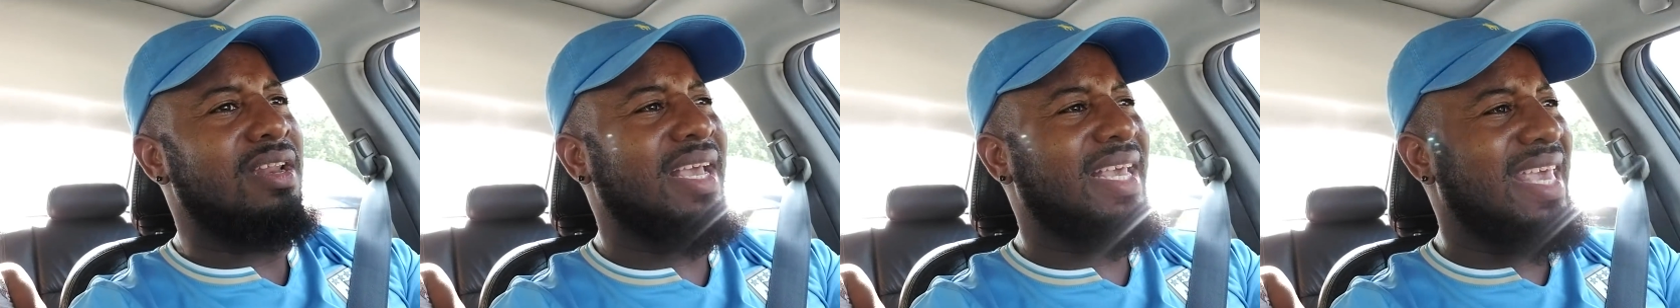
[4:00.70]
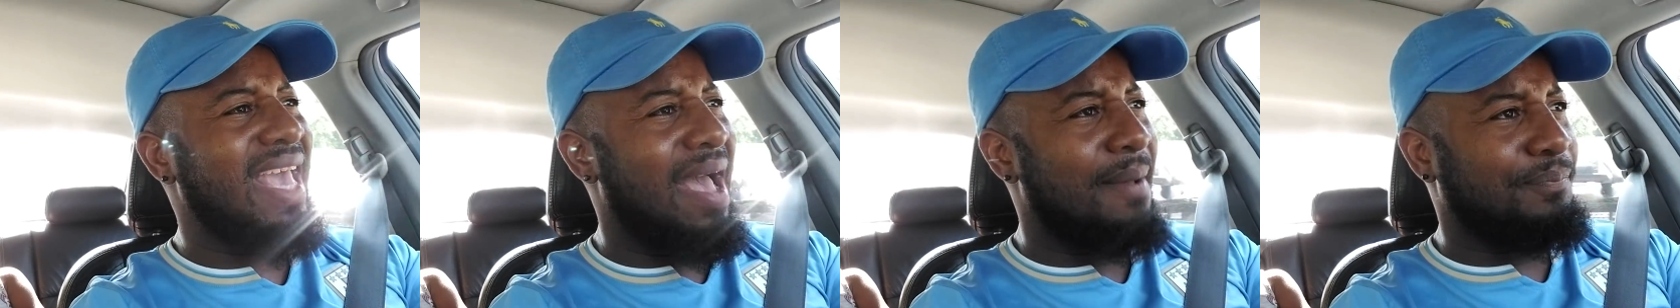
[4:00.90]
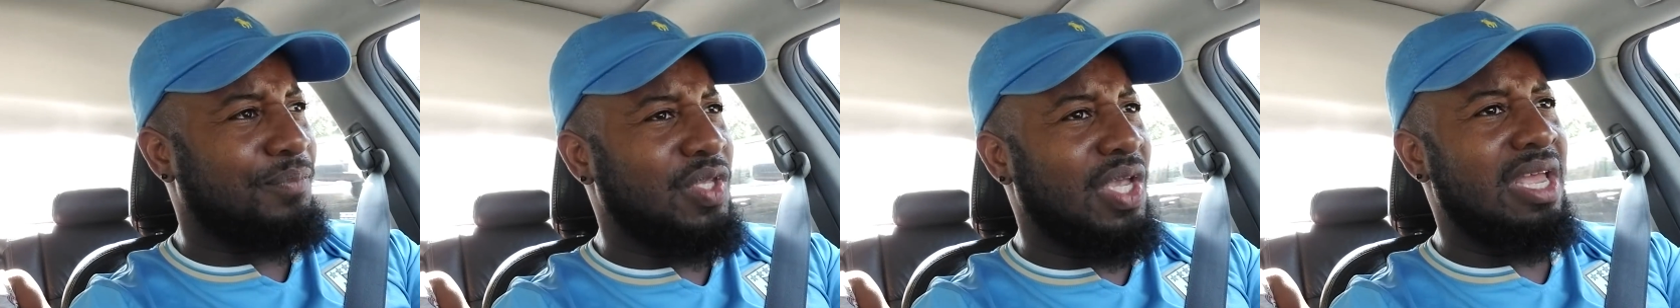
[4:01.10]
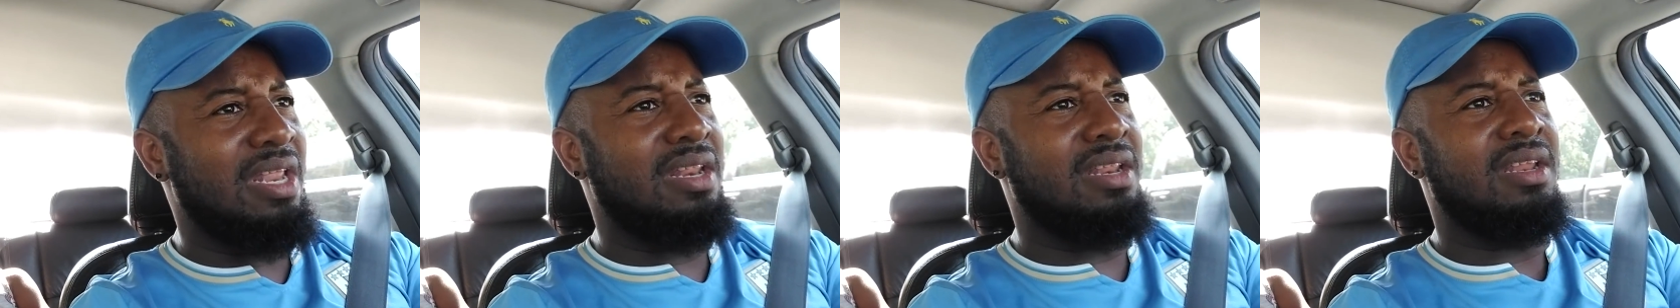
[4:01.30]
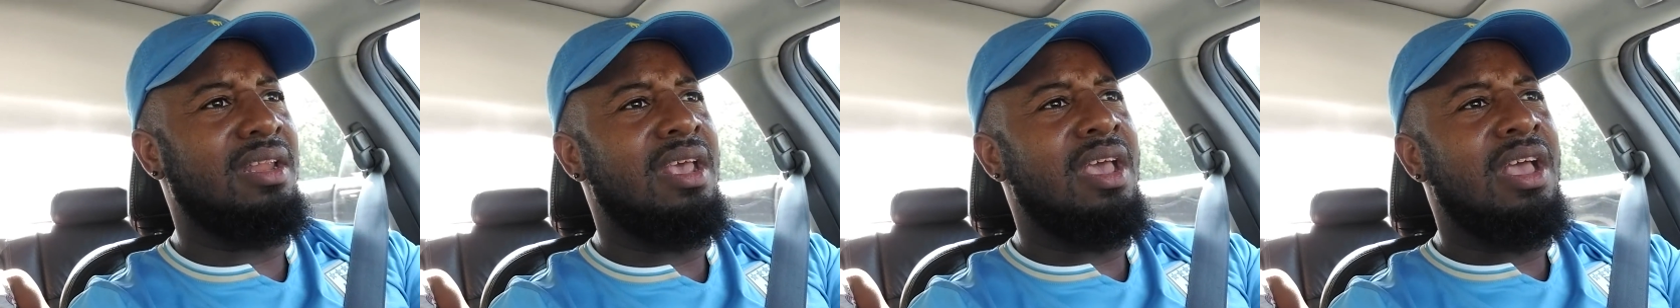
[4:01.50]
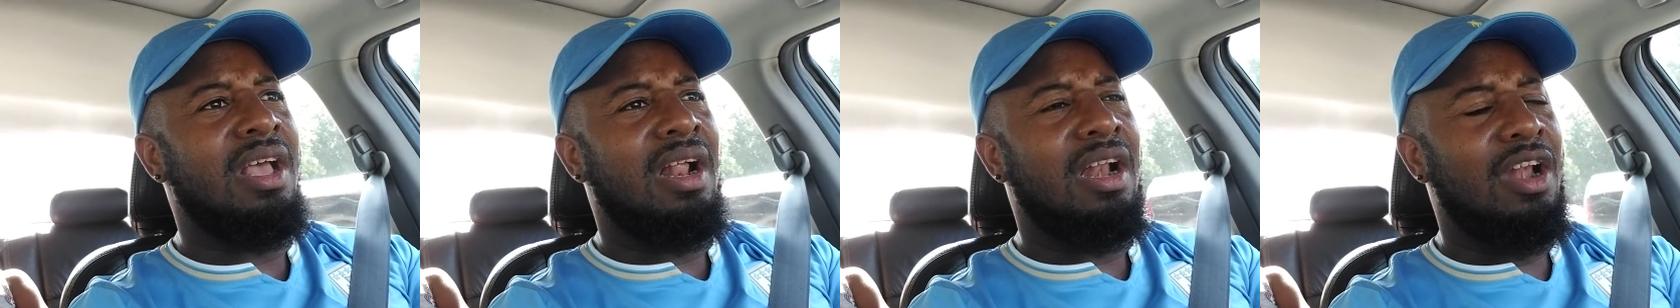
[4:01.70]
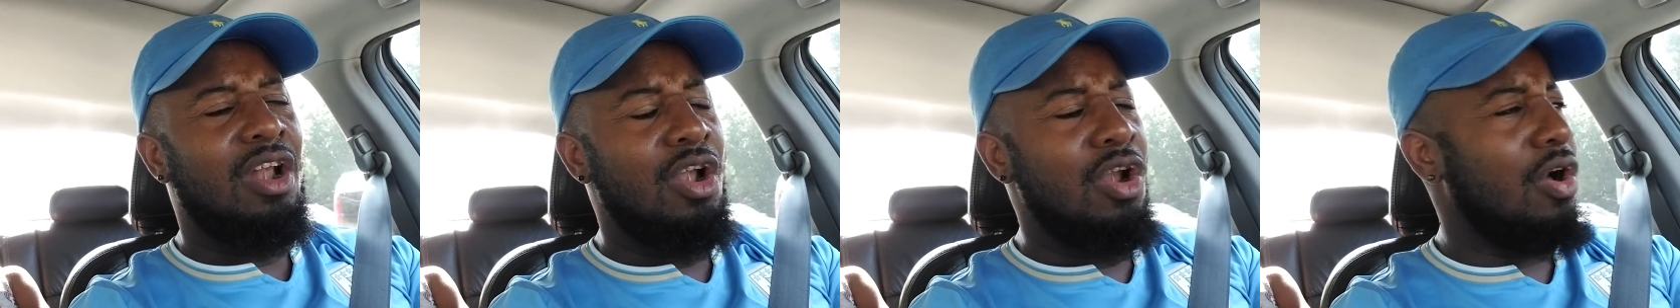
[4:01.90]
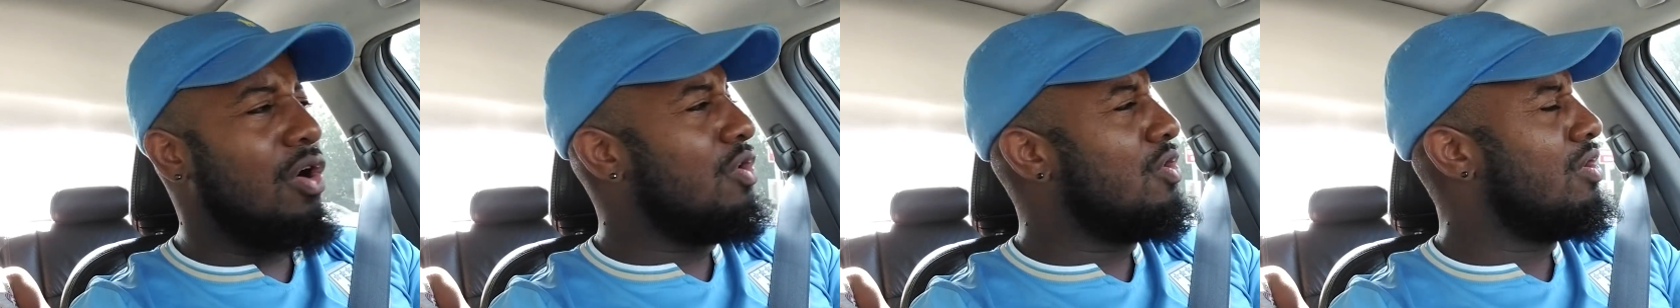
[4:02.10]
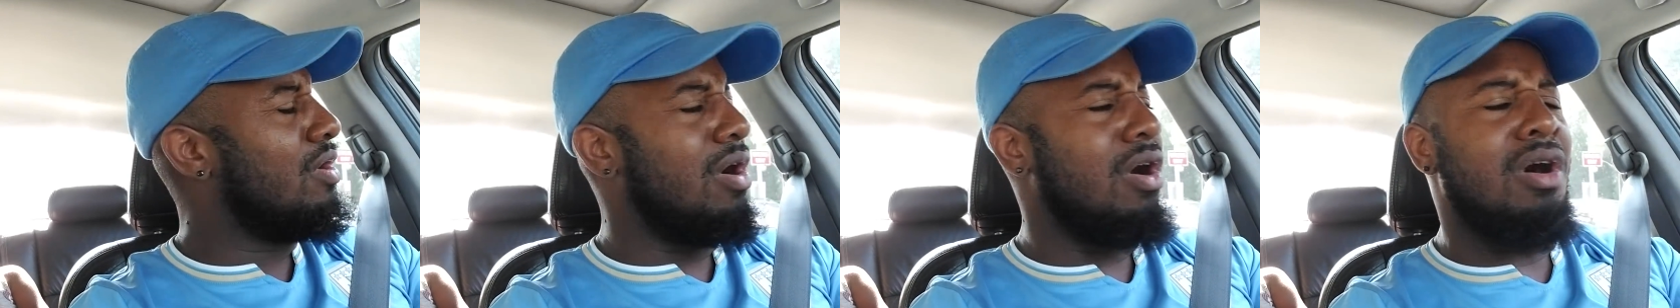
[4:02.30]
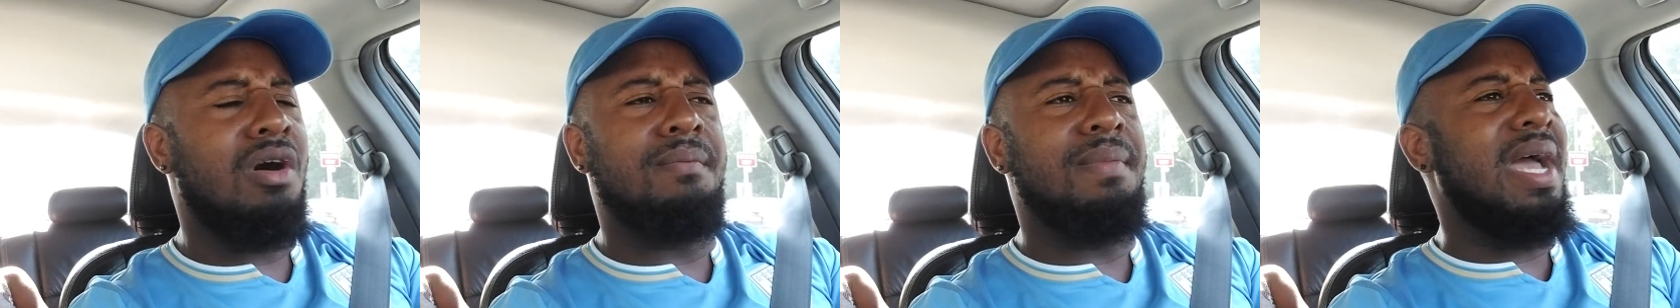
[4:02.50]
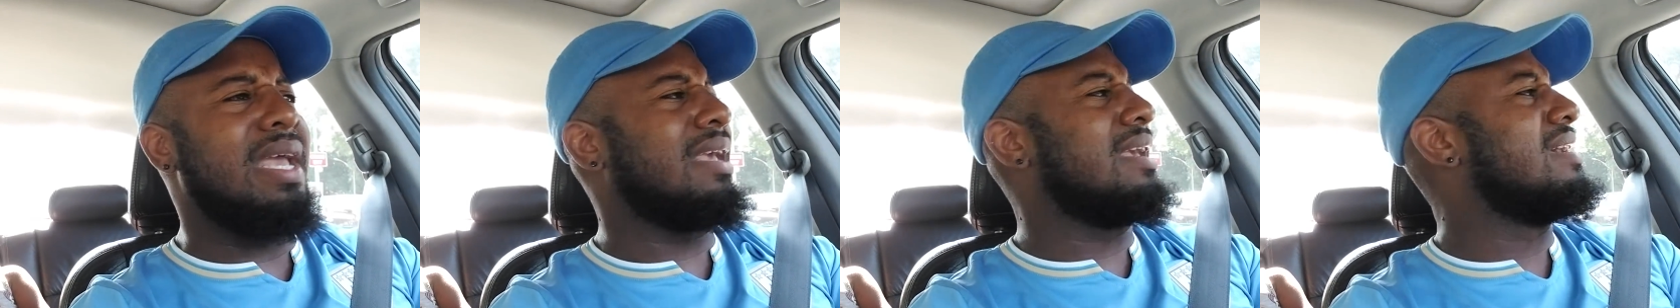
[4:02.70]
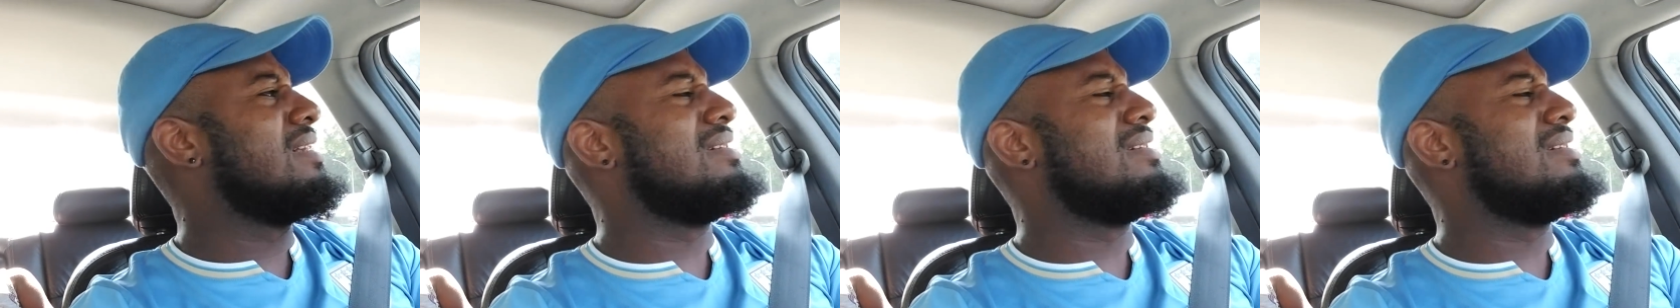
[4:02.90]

the captain. Oh, my.